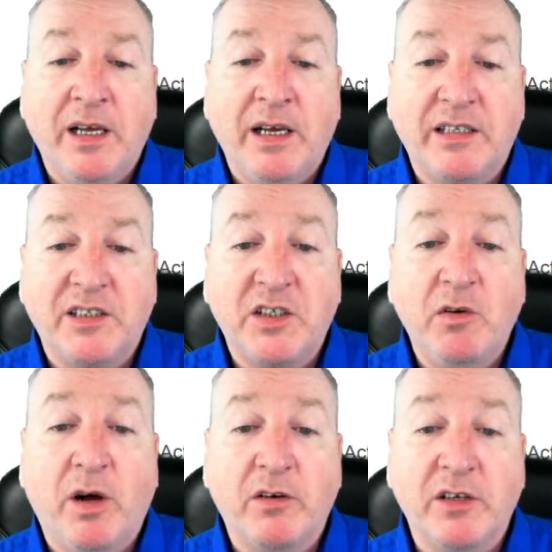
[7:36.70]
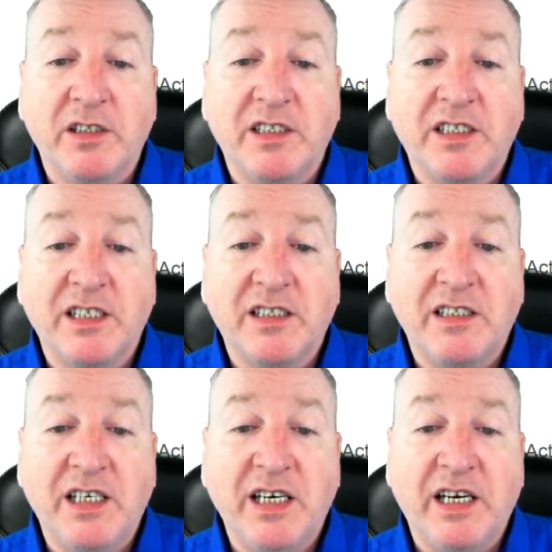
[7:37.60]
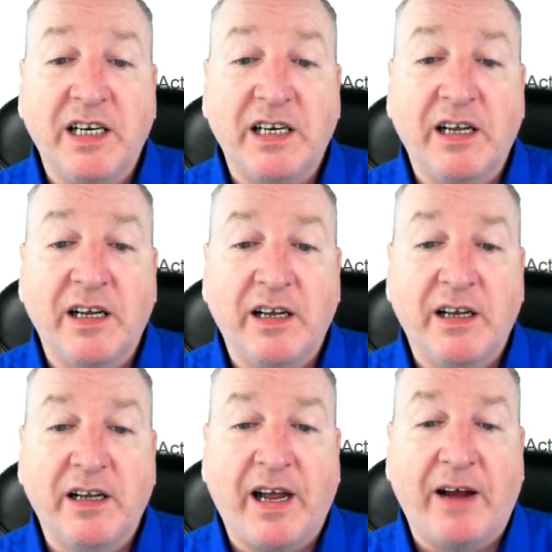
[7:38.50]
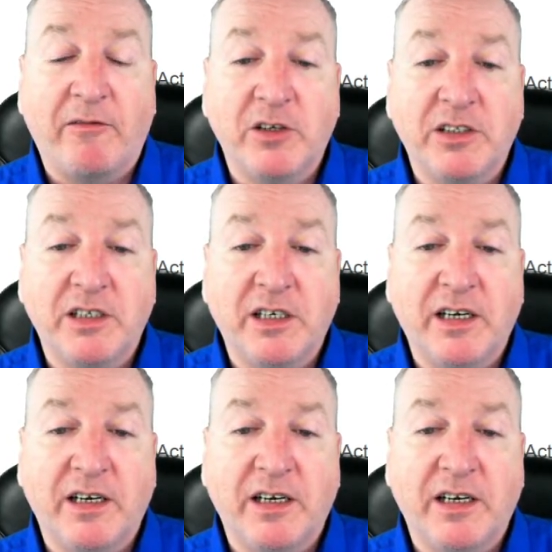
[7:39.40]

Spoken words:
it's 216 average,